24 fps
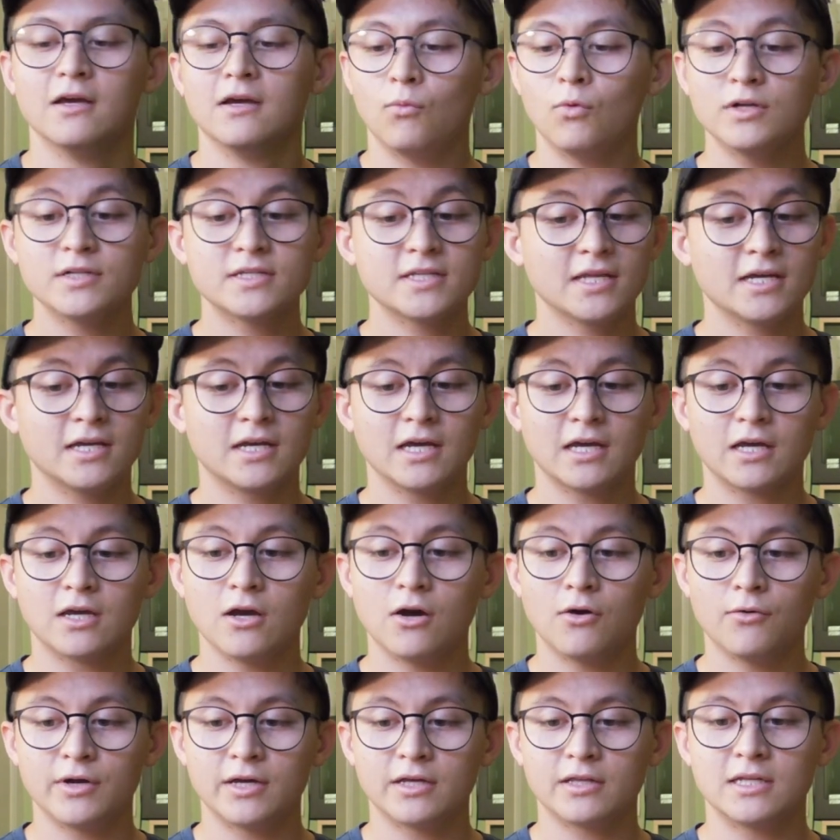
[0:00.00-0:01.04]
Once they get
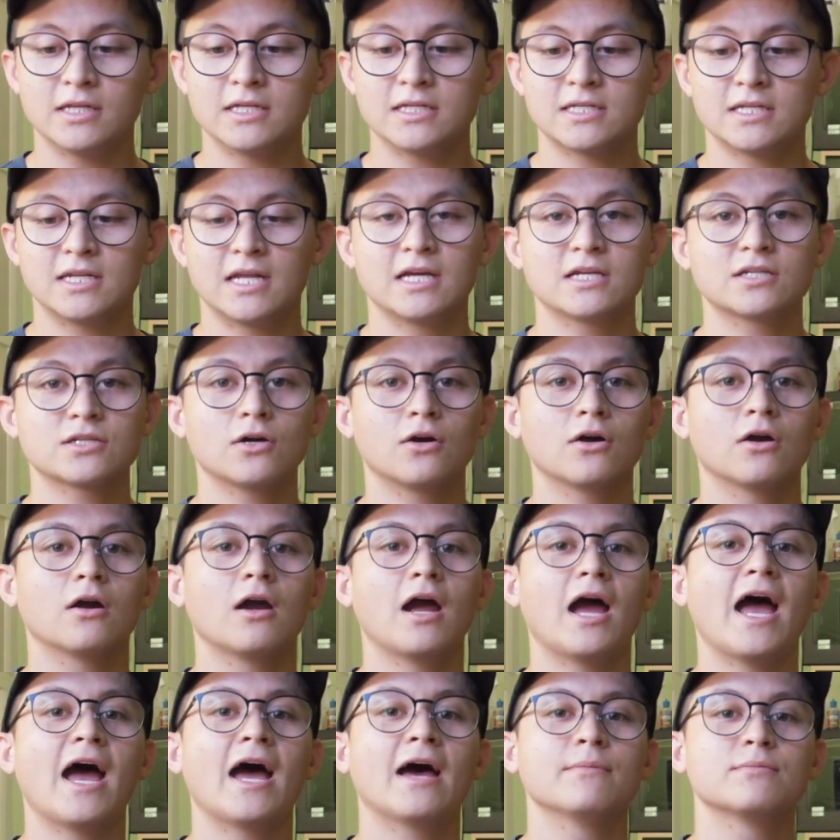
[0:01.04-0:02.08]
going, these snakes
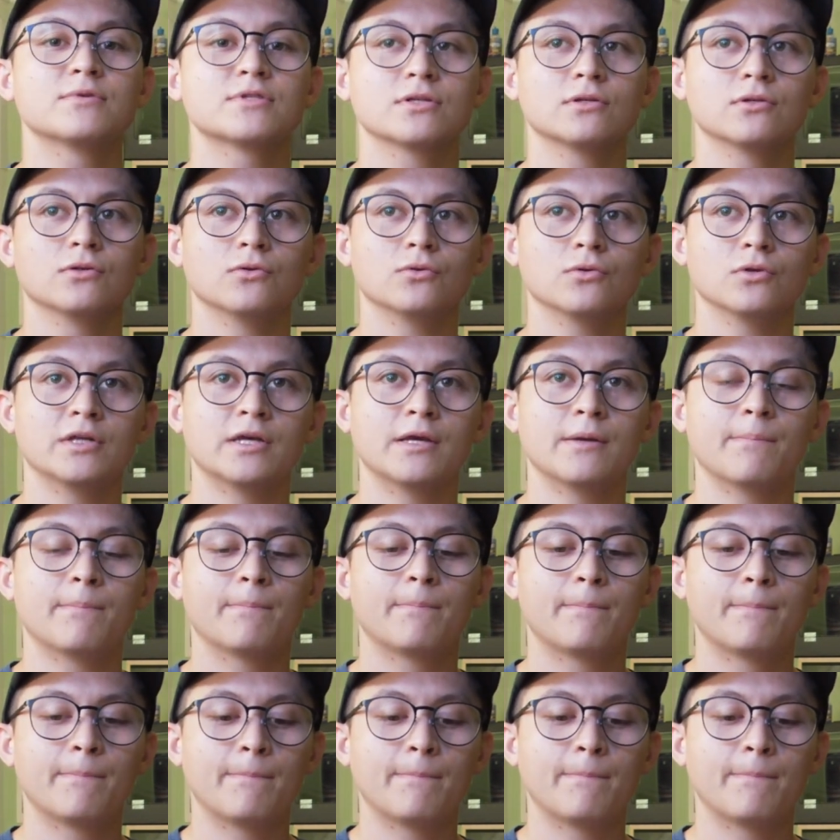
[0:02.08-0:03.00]
are absolutely